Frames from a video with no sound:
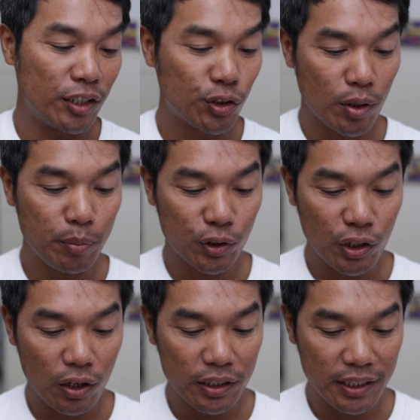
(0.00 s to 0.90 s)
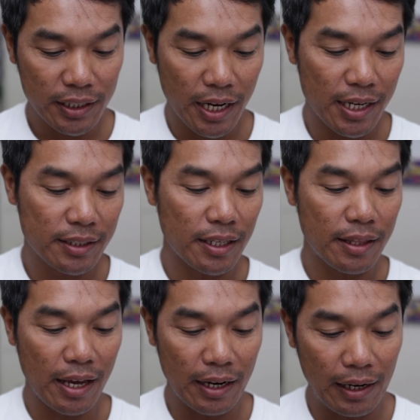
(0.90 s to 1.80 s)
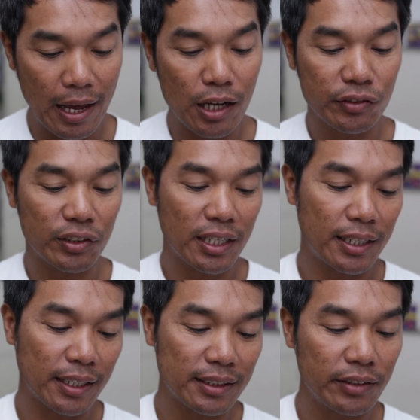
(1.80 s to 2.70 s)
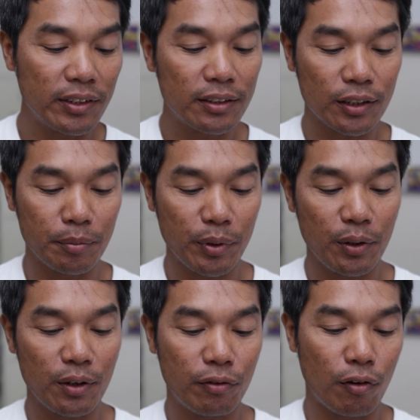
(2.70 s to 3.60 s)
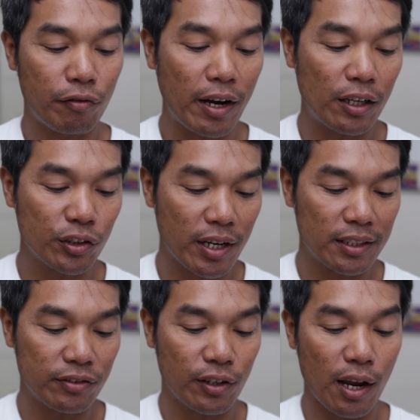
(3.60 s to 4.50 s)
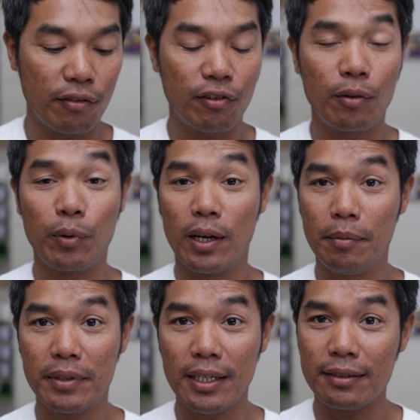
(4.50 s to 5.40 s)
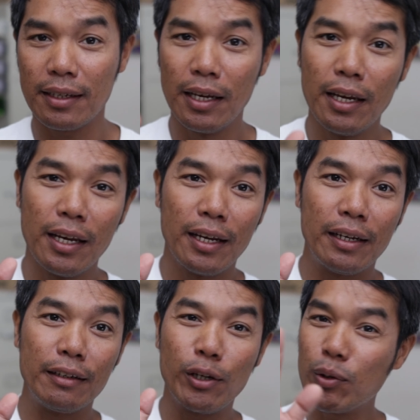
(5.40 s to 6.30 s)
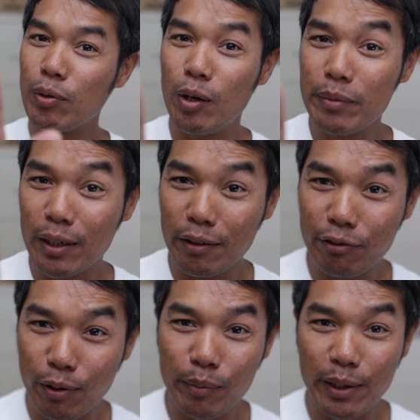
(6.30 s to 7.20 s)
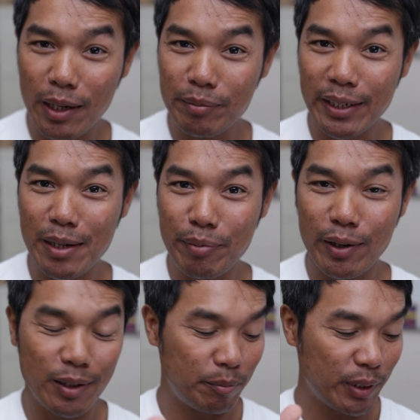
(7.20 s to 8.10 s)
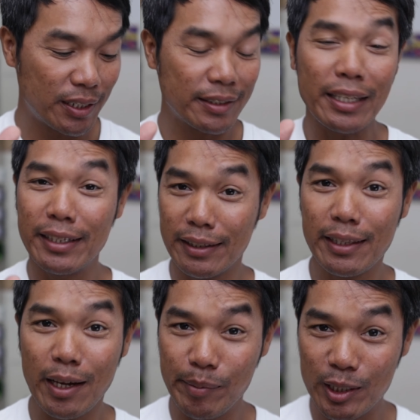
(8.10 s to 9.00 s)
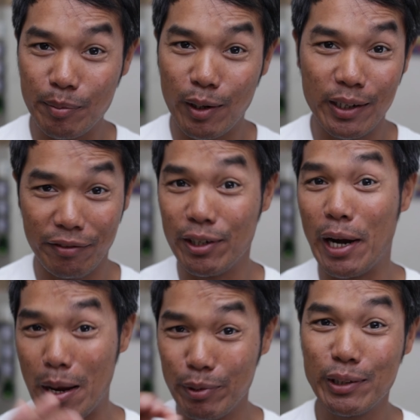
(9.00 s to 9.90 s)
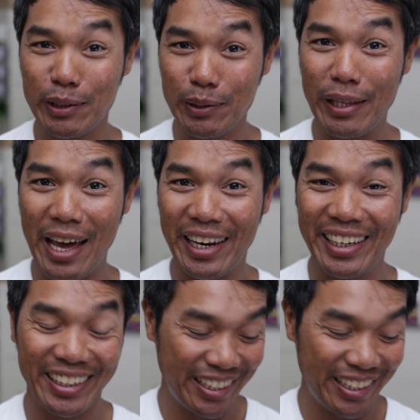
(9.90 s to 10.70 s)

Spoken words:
Triple charging case that allows for connectivity to computer for file transfer and firmware updates. Don't quote me on the firmware update part because I think that would be smart if you're able to do that.